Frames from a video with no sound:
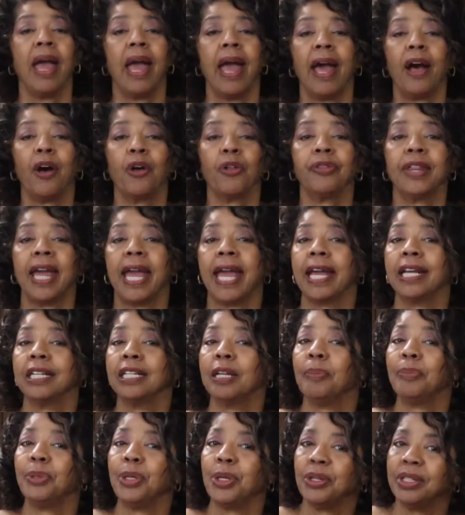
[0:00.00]
health,
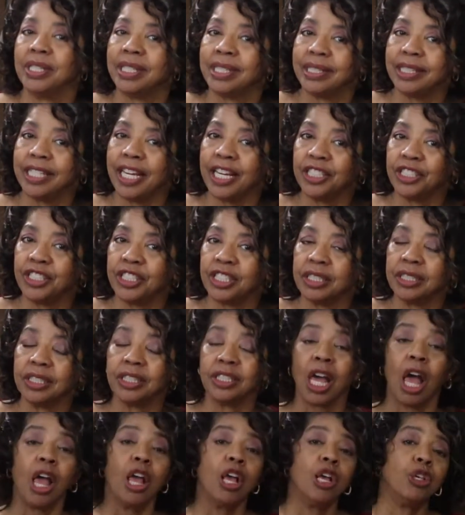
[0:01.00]
and beauty
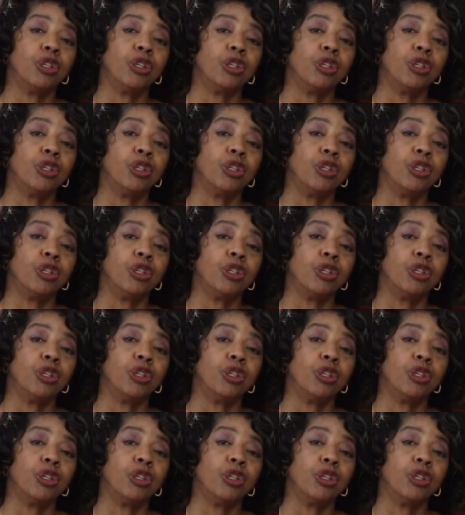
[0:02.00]
decisions.